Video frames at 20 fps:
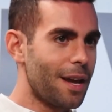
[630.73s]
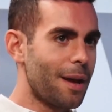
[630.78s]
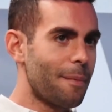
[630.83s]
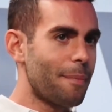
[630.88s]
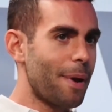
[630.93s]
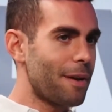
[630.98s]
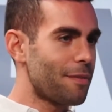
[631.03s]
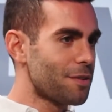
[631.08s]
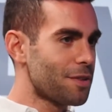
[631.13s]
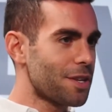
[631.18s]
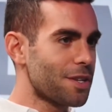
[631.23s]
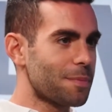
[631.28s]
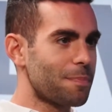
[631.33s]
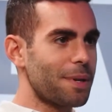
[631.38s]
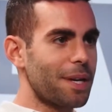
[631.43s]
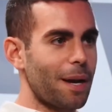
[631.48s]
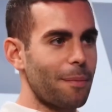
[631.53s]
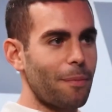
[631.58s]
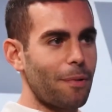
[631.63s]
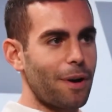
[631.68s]
Beverages
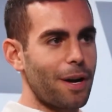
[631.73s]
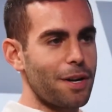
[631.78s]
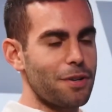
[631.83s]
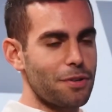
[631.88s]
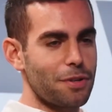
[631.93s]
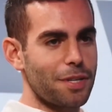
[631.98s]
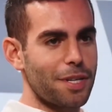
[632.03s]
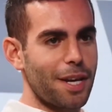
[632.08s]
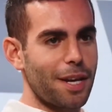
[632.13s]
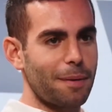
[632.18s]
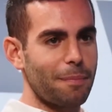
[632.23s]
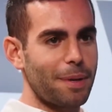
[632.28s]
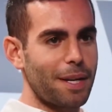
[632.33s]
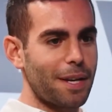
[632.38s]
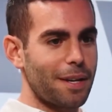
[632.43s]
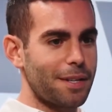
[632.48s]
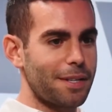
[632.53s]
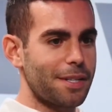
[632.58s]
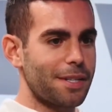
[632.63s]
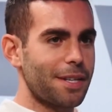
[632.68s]
become more interesting
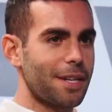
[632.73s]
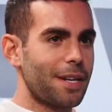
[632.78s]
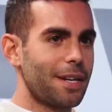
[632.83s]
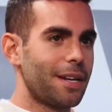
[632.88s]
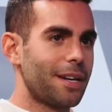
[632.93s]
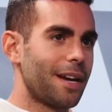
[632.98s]
because